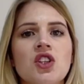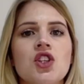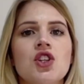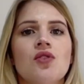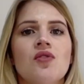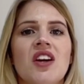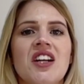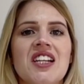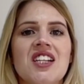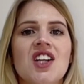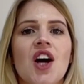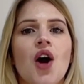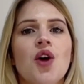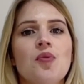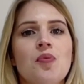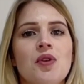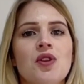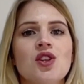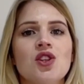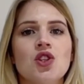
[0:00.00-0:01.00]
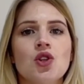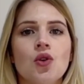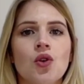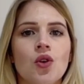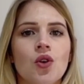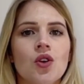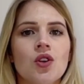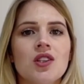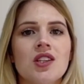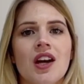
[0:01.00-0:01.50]
you're ready to open the
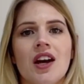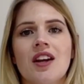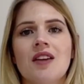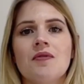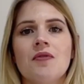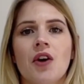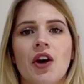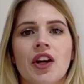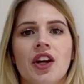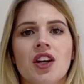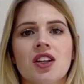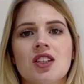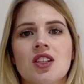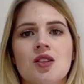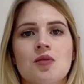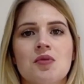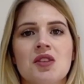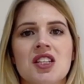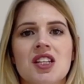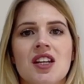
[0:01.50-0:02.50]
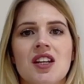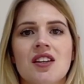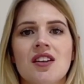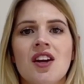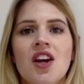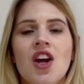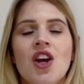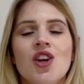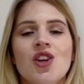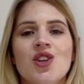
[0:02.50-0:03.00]
doors and invite customers in,
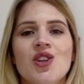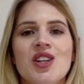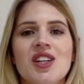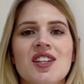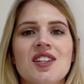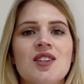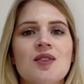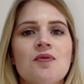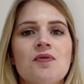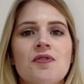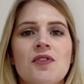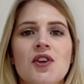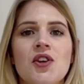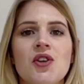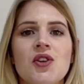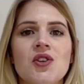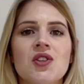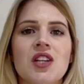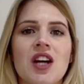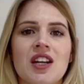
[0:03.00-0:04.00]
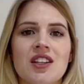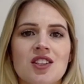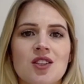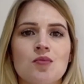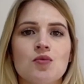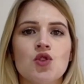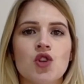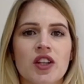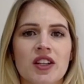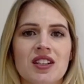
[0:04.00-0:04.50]
you need some food and some
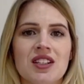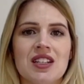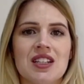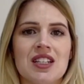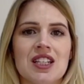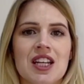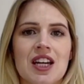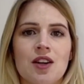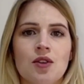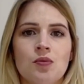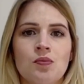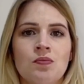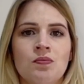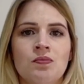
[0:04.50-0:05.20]
drinks to sell.